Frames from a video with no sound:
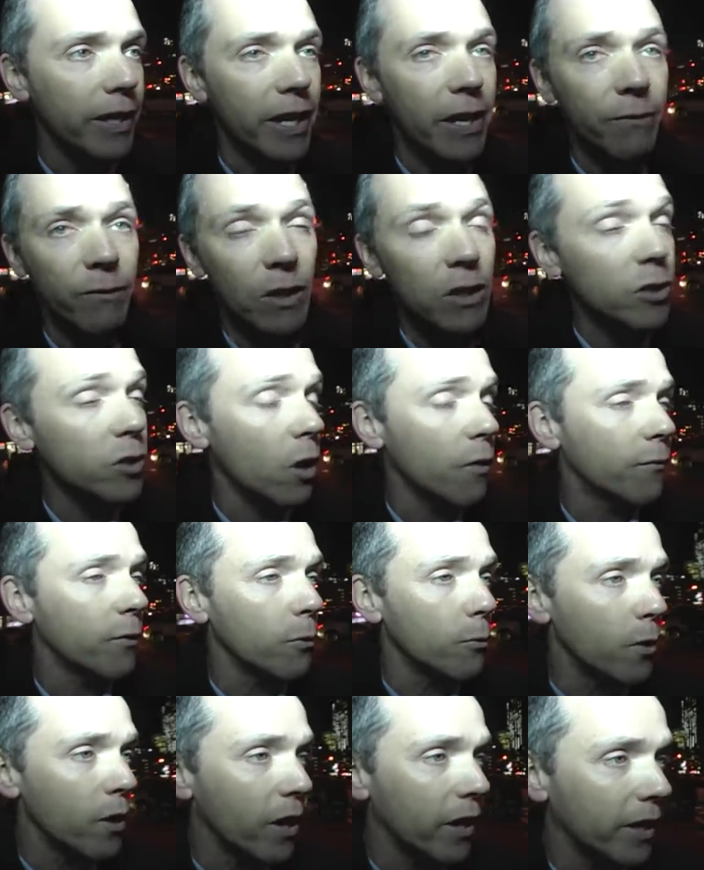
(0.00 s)
if they show up
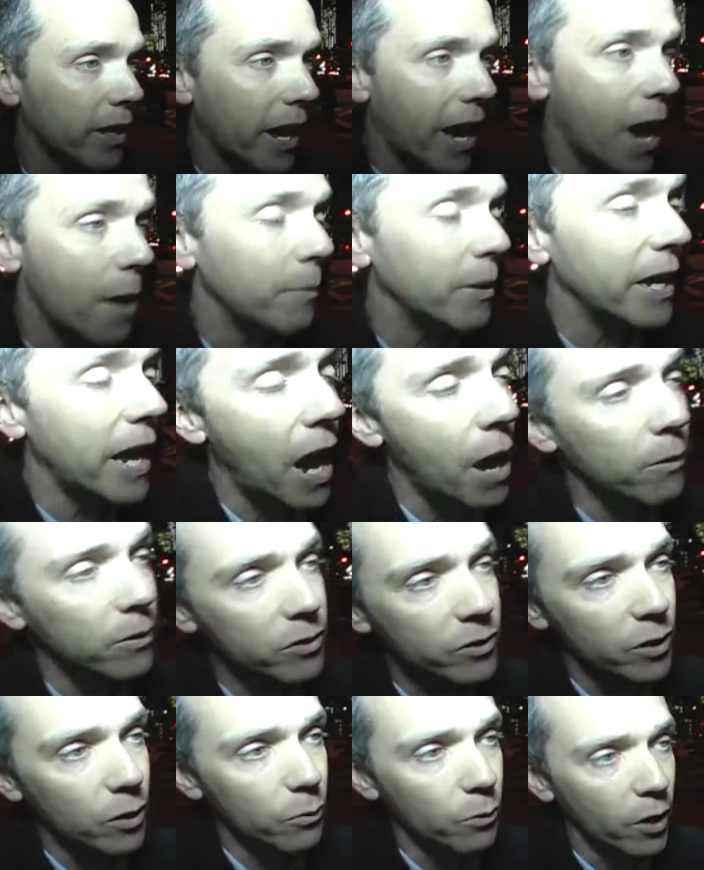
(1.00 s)
for work, how many
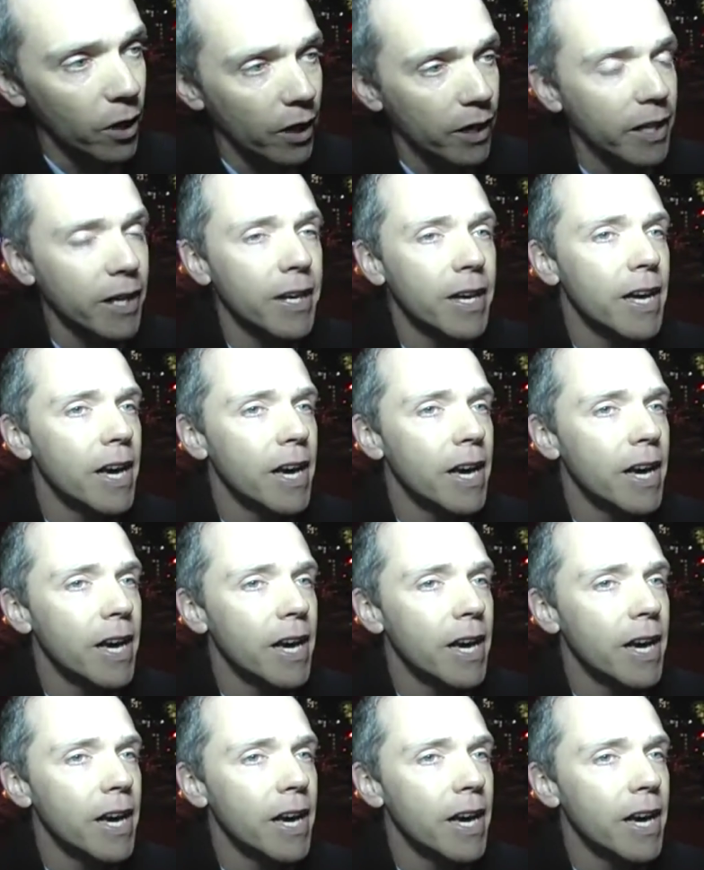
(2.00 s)
hours they'll work.